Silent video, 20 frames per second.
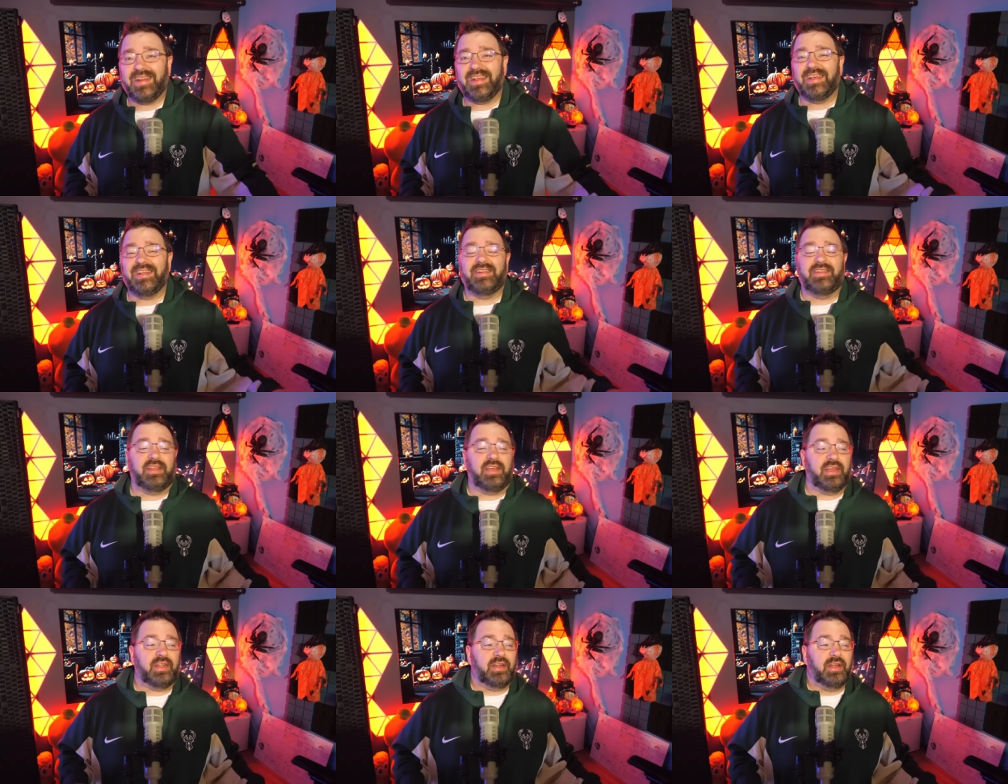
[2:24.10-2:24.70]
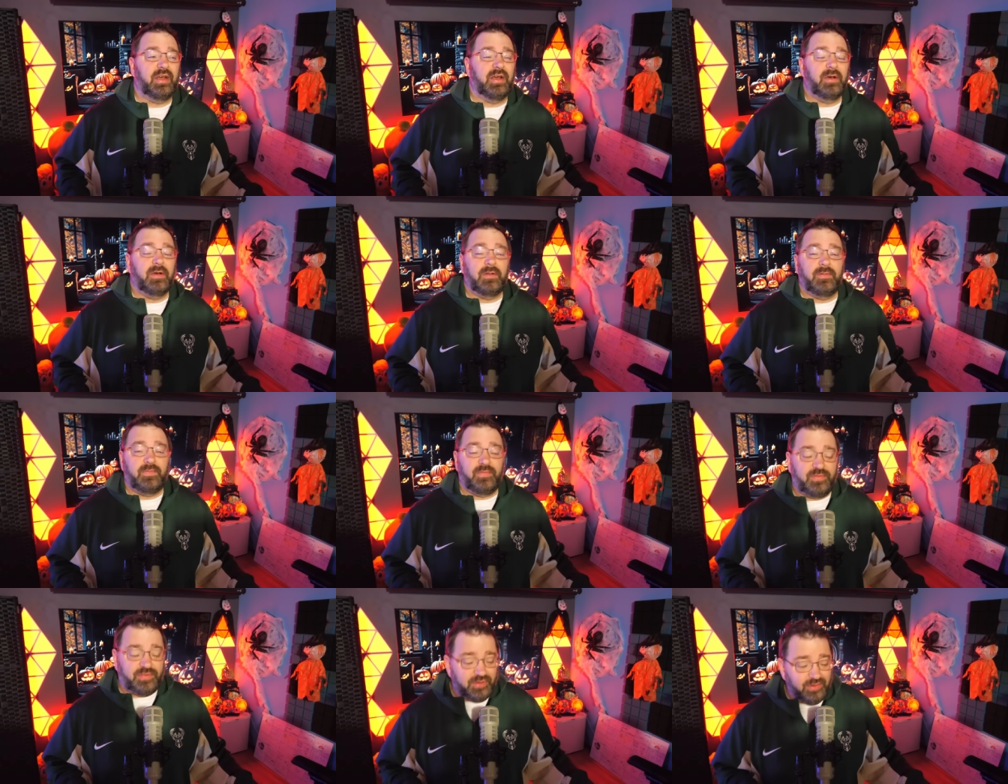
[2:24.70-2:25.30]
indeed
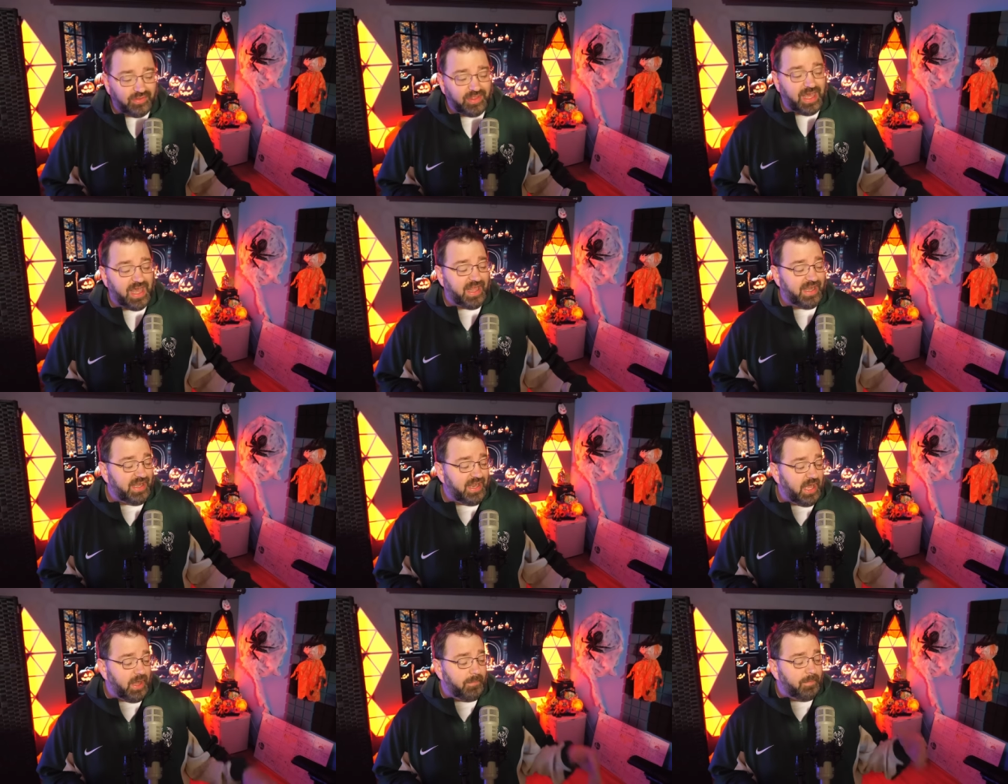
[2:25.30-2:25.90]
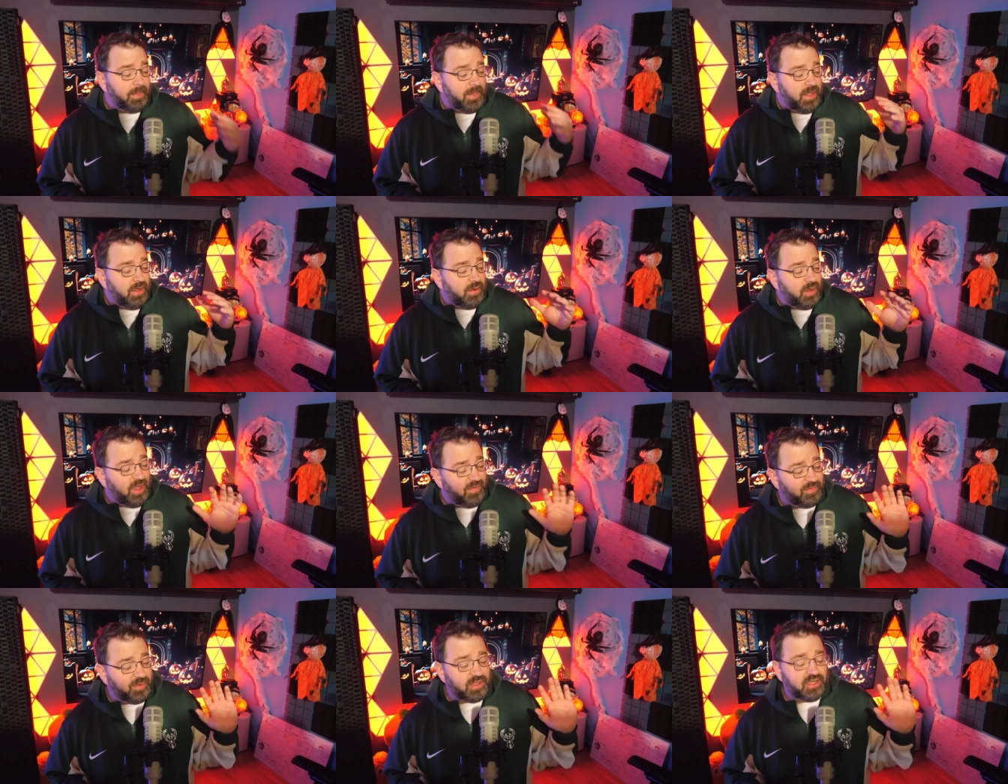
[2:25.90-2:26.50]
do that. Now,
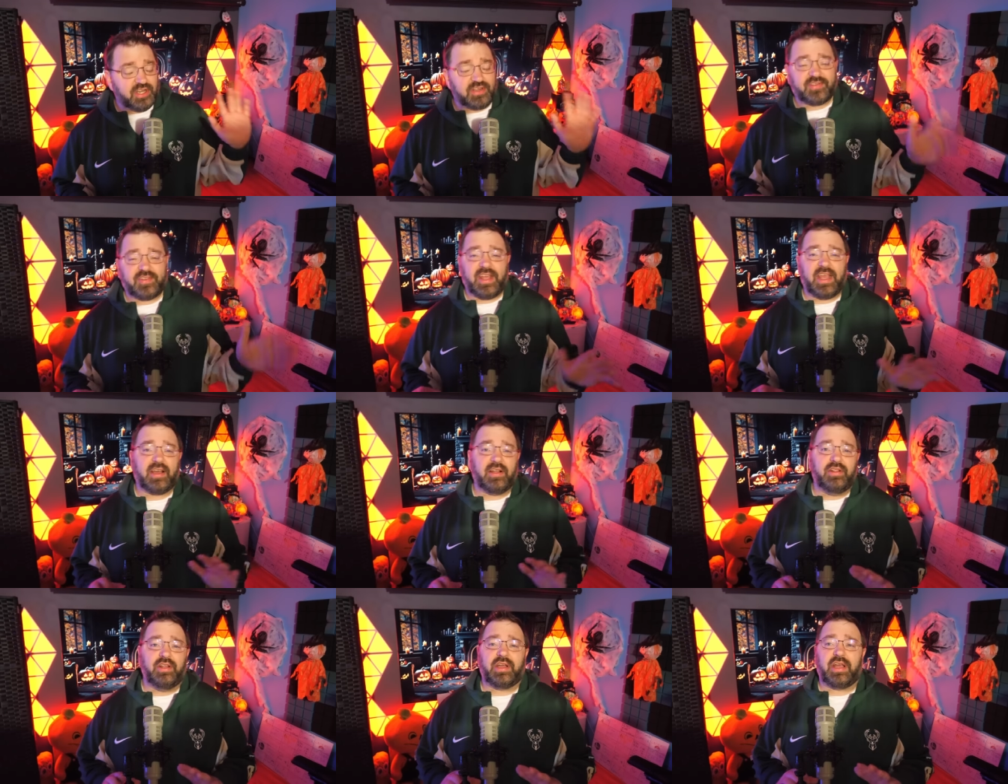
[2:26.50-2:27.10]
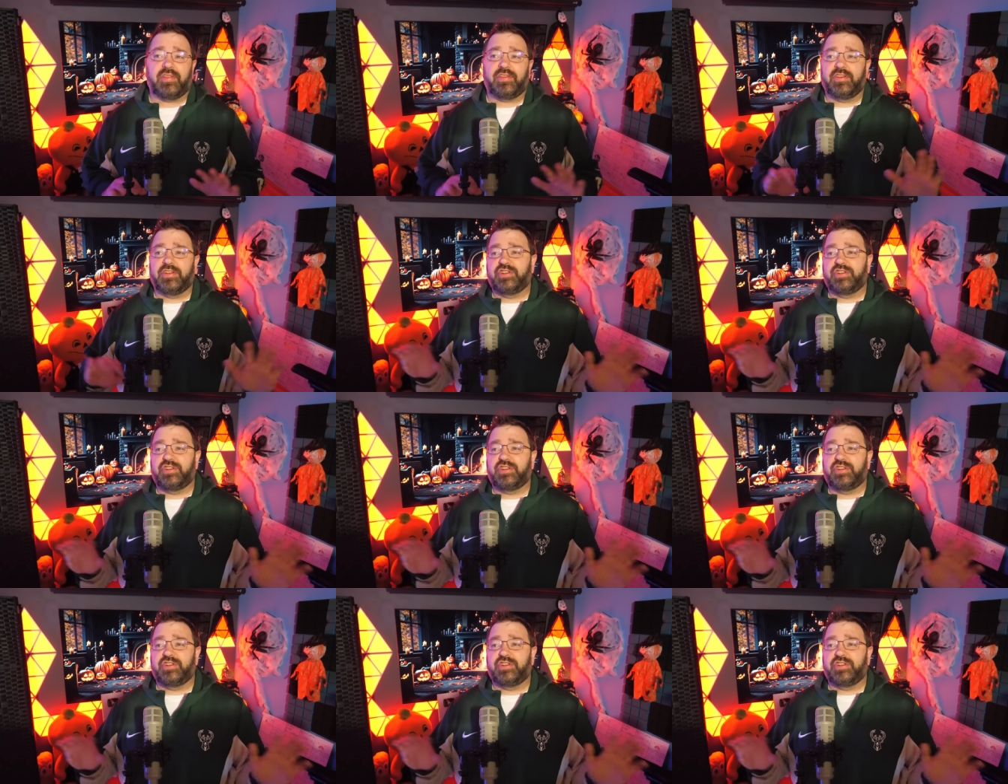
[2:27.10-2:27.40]
if we just take a look at the